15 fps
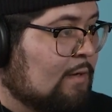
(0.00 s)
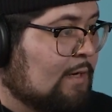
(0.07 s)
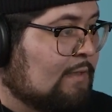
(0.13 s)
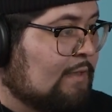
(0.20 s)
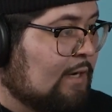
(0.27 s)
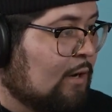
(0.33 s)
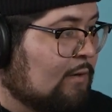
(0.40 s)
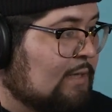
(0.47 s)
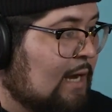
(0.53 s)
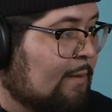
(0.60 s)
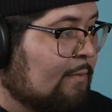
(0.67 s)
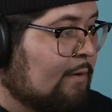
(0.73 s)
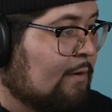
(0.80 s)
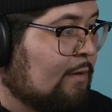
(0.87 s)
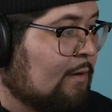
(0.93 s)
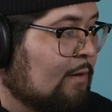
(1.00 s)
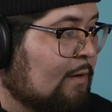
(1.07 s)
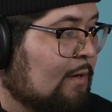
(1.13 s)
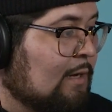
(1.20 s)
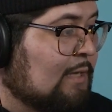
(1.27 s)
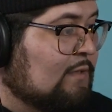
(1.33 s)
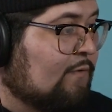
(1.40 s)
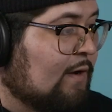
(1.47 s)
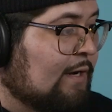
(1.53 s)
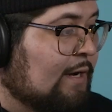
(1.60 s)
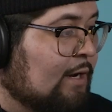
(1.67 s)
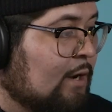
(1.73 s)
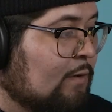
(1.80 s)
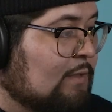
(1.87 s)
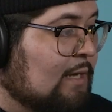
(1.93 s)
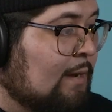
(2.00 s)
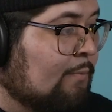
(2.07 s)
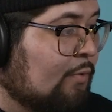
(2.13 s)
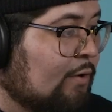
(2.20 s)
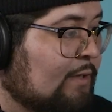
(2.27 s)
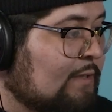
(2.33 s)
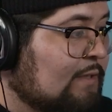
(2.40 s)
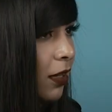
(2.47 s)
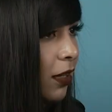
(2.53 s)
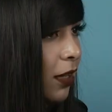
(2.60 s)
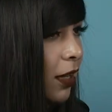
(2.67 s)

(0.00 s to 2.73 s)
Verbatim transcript: Is it go time? It's f***ing go time, boys.